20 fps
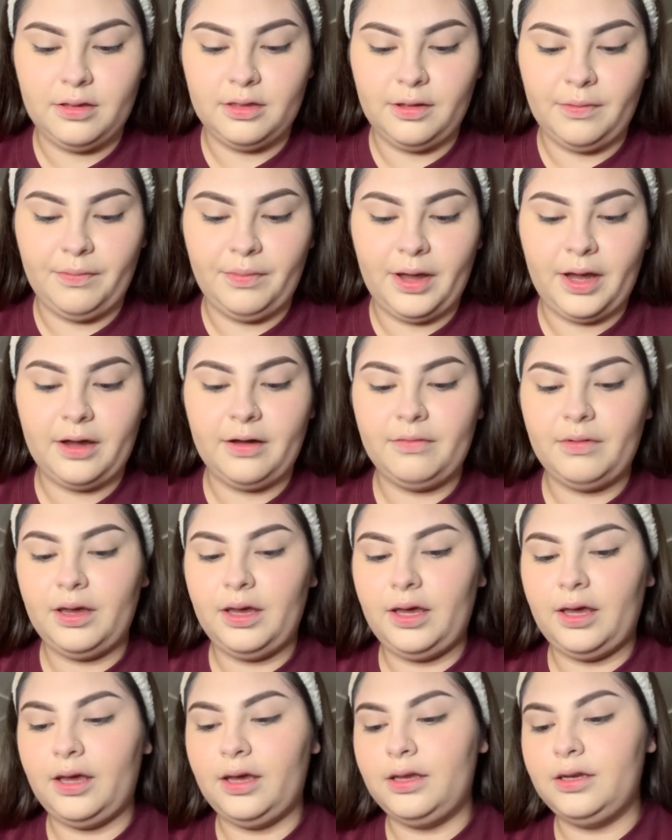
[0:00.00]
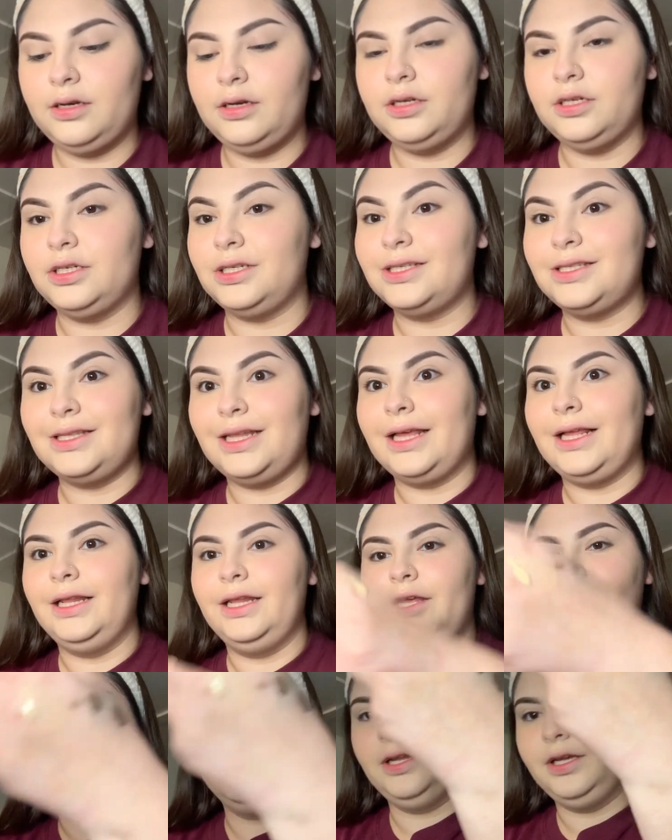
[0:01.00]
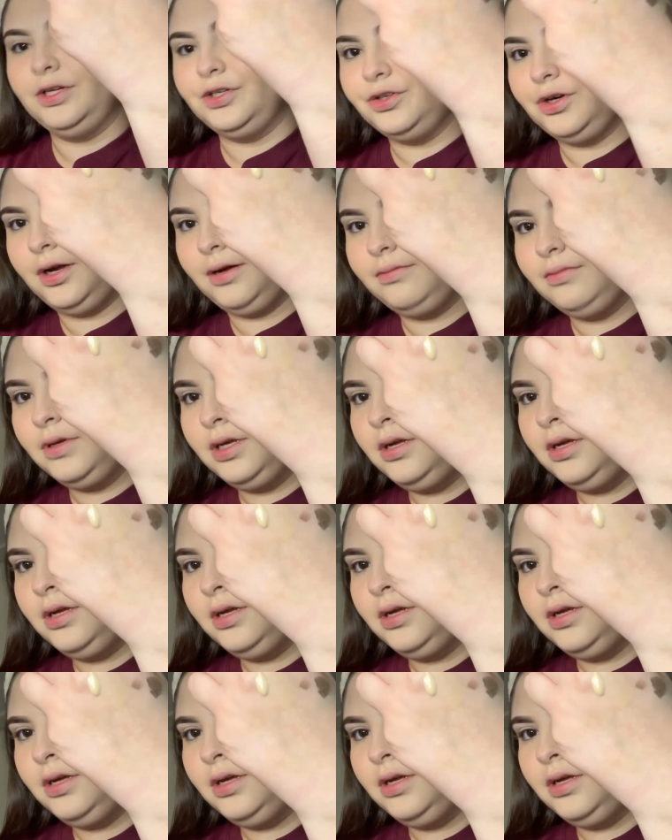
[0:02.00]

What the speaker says: the back of my hand, just like literally a drop.